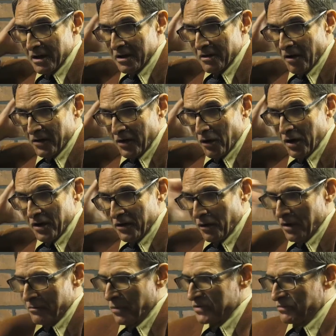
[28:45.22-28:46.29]

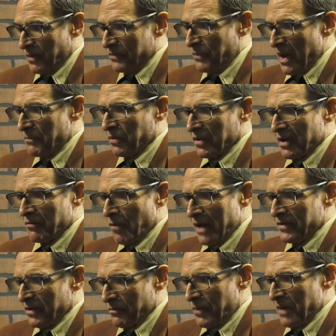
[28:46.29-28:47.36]
But people that
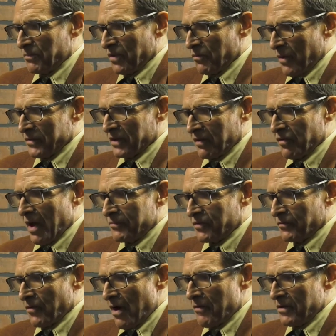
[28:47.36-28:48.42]
run the clubs
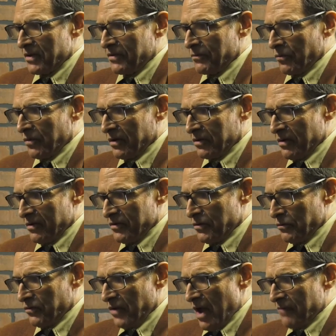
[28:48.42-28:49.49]
have already
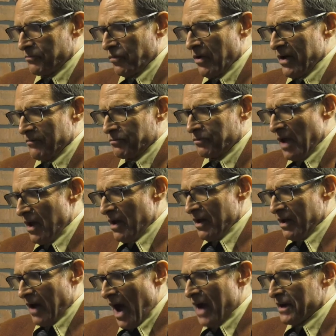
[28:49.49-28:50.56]
have
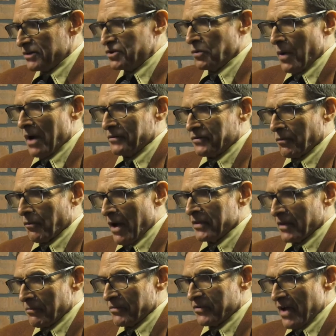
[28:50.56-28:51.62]
hired you out to
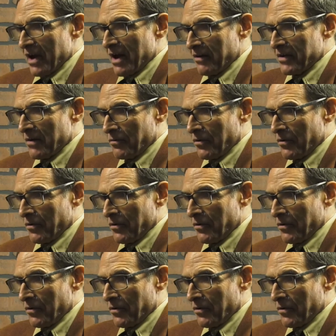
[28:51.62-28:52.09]
run them. Is that how that works?